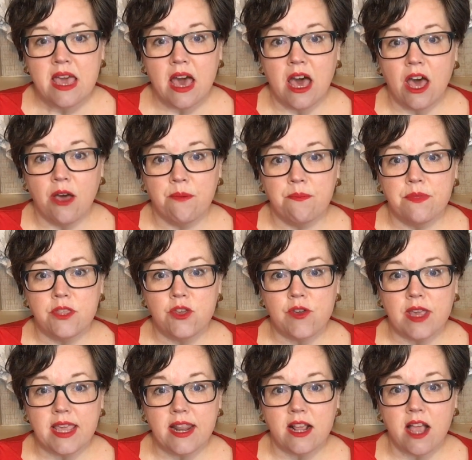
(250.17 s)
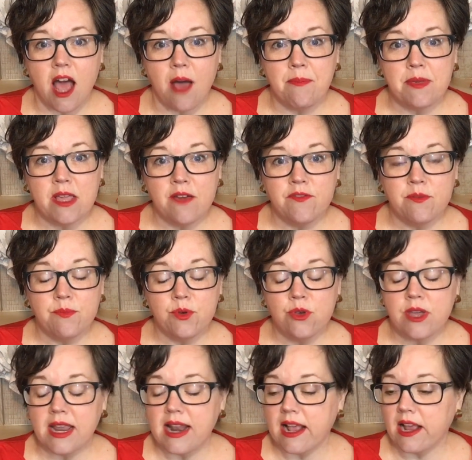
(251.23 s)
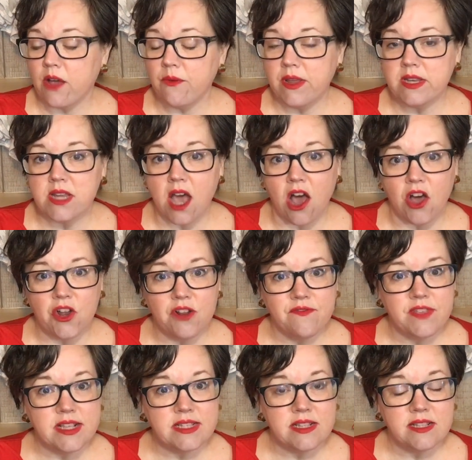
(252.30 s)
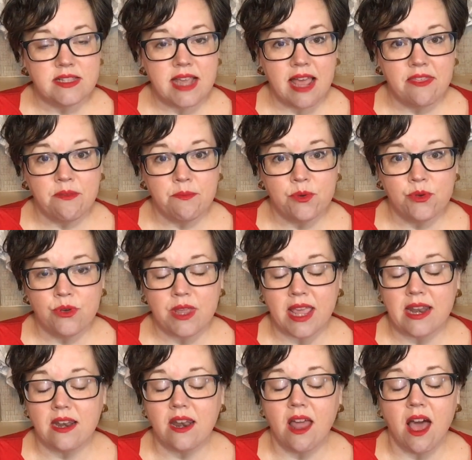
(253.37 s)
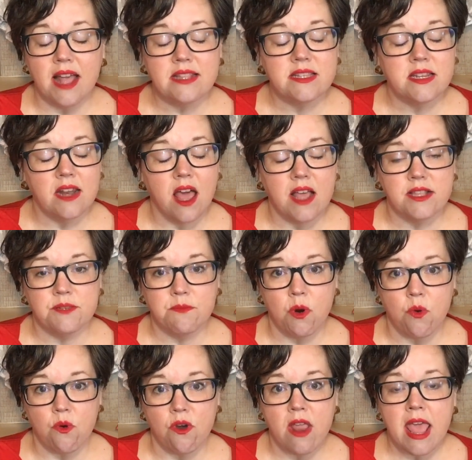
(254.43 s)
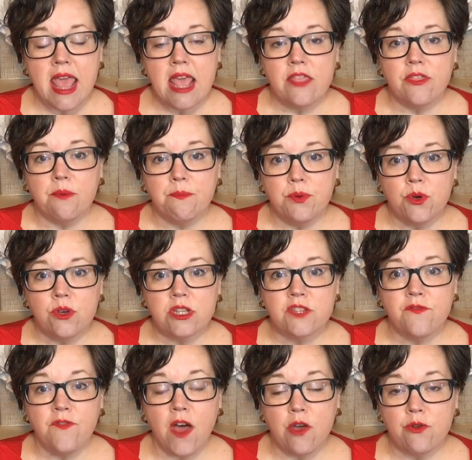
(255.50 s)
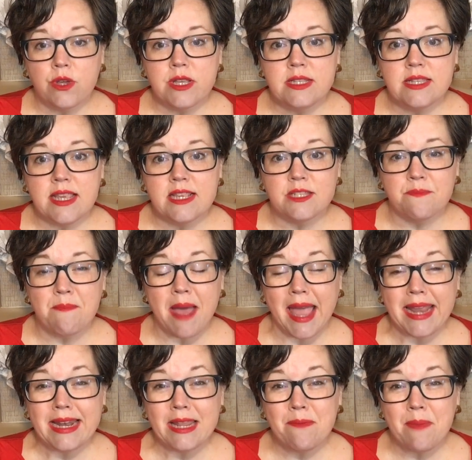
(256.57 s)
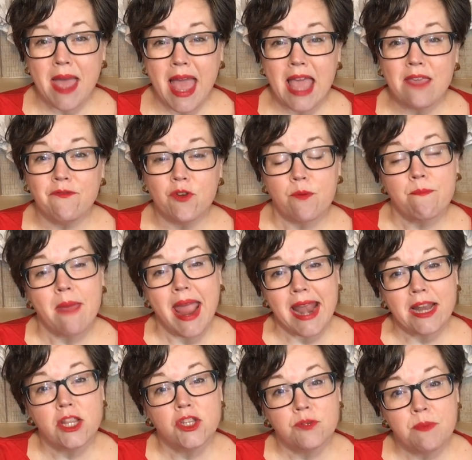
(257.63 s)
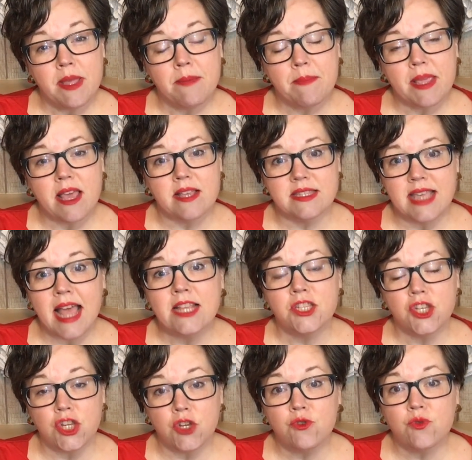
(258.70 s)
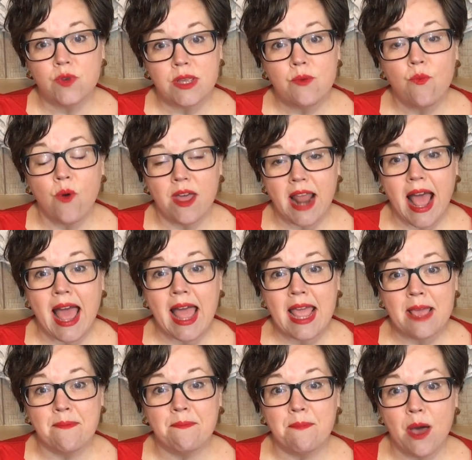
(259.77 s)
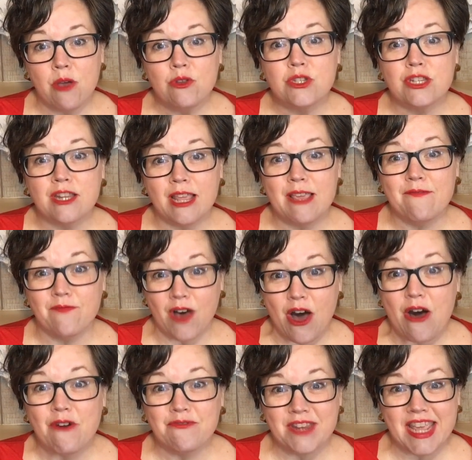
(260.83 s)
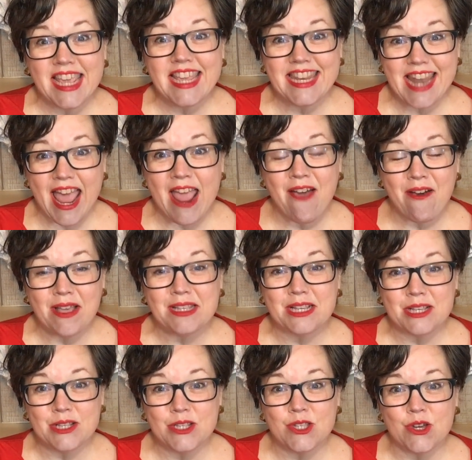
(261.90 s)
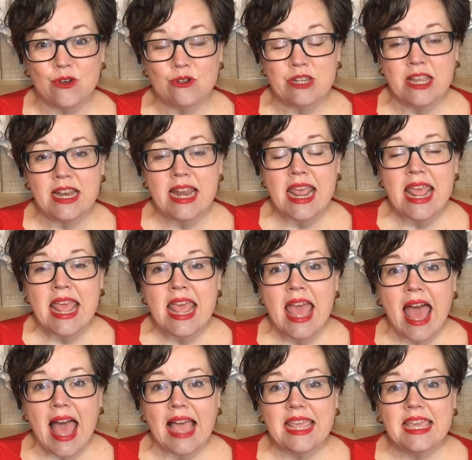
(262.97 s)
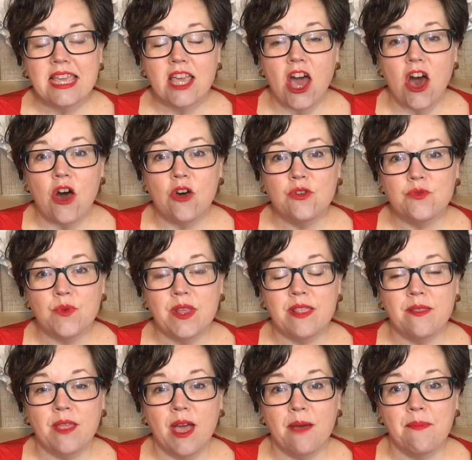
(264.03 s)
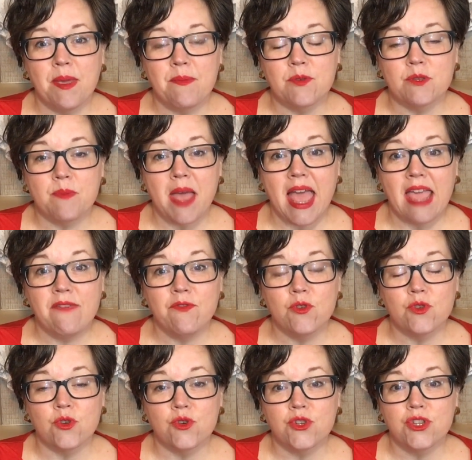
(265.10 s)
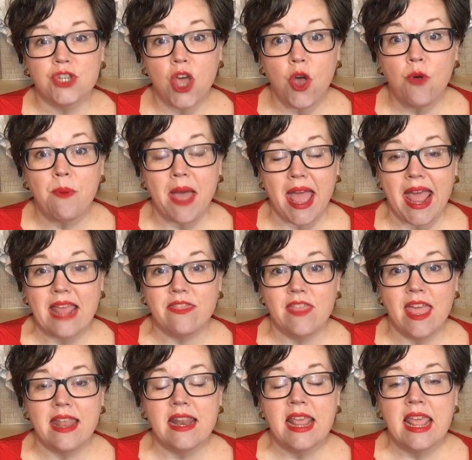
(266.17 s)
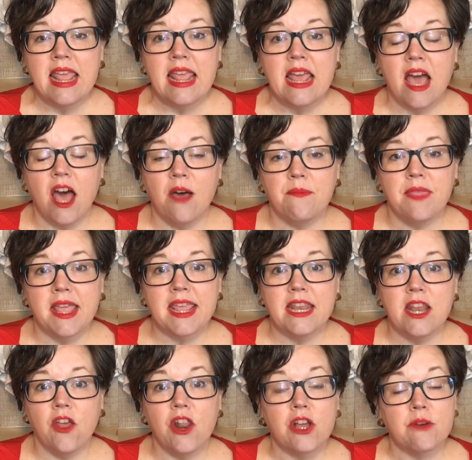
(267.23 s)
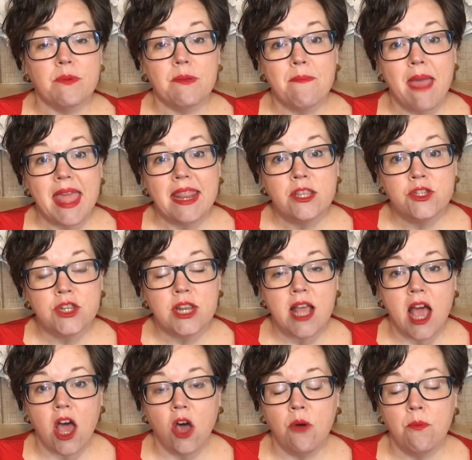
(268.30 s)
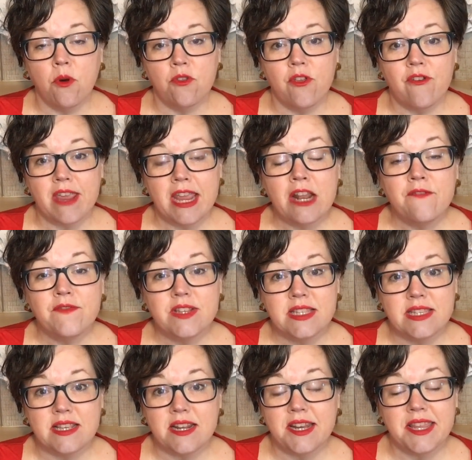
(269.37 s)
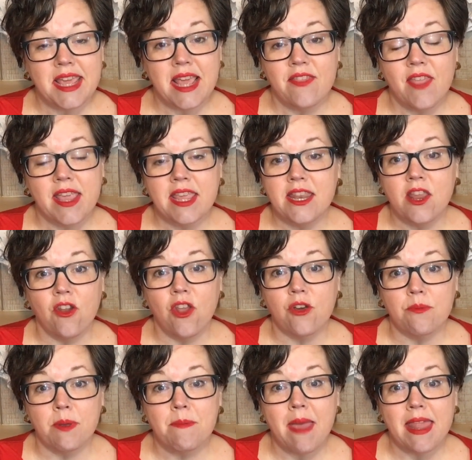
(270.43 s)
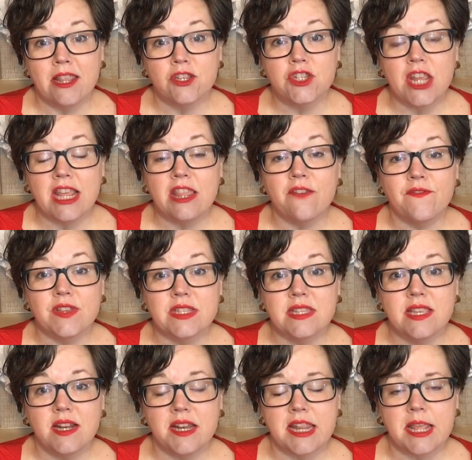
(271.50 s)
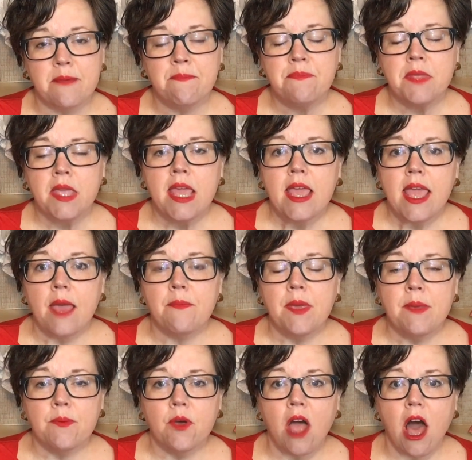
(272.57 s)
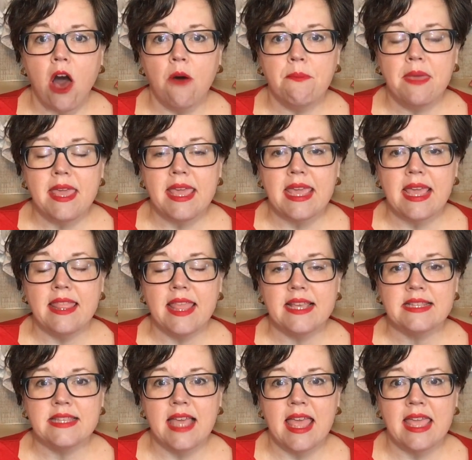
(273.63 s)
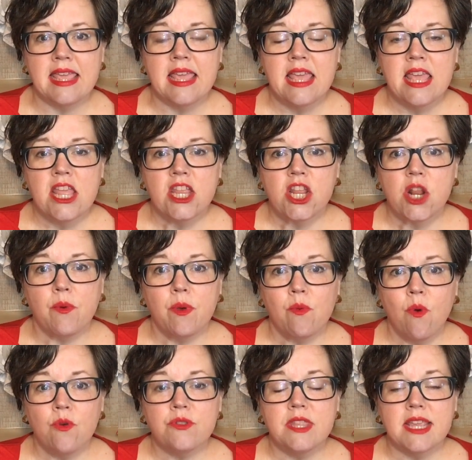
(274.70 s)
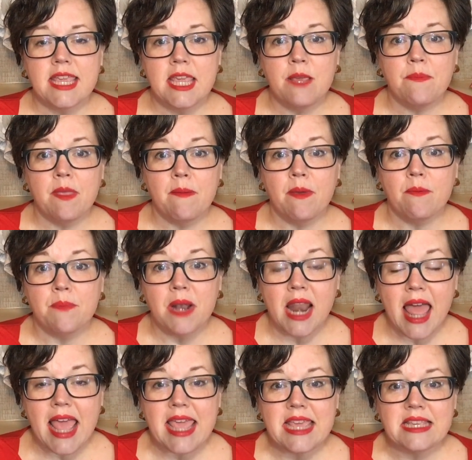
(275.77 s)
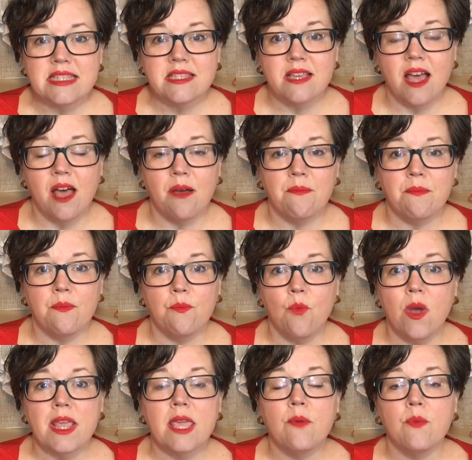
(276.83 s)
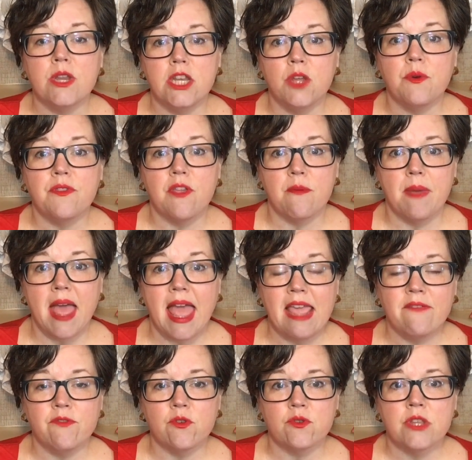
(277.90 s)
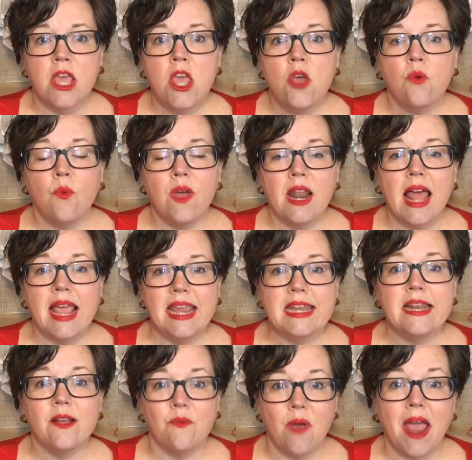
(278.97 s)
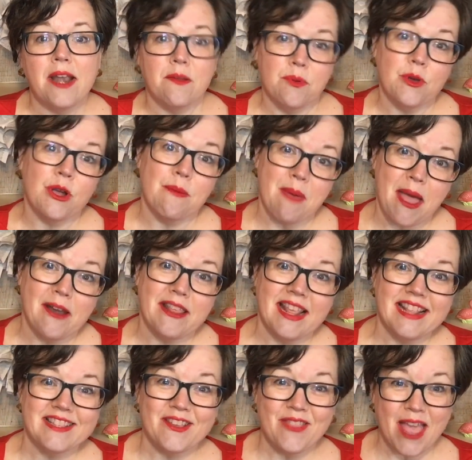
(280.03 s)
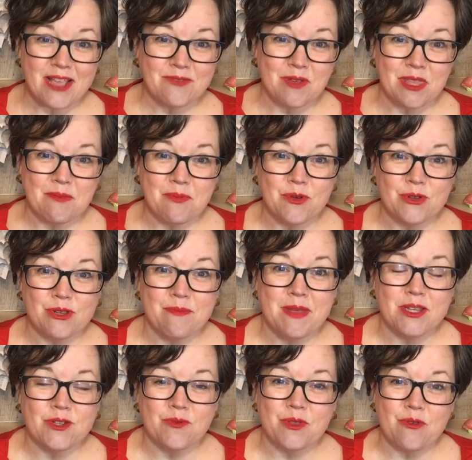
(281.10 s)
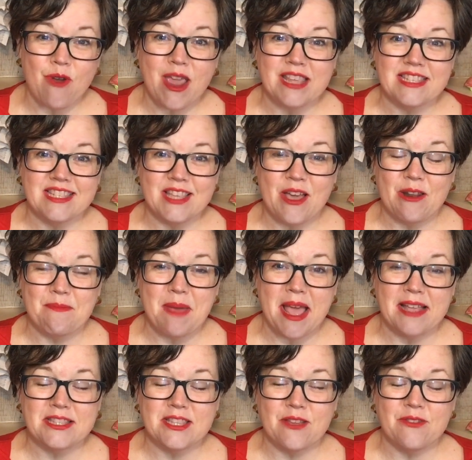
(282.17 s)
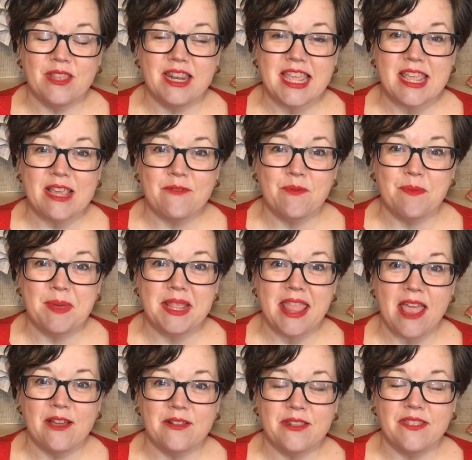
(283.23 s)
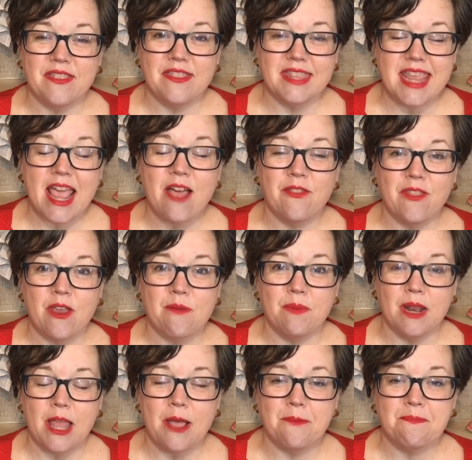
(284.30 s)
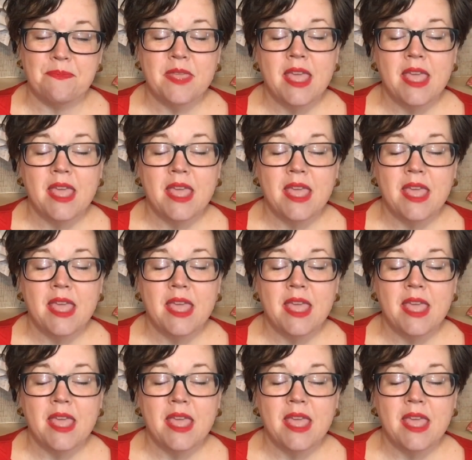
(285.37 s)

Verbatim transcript: Um, you can get a copy of the book, and I go into all of this inside the book and lots and lots more. The book's focus is mainly behavior management because that's usually what I am most involved in now as a consultant. I get called when uh, people's behaviors are so bad that um, they can no longer be managed at home or they're in a facility and they can no longer be managed in the facility. And people call me and they say, you know, we want to keep them in place. Um, what can we do with their behaviors? Well, I ended up writing a book about it. And so that's what the book Dementia with Grace is all about. So the link will be down down there below.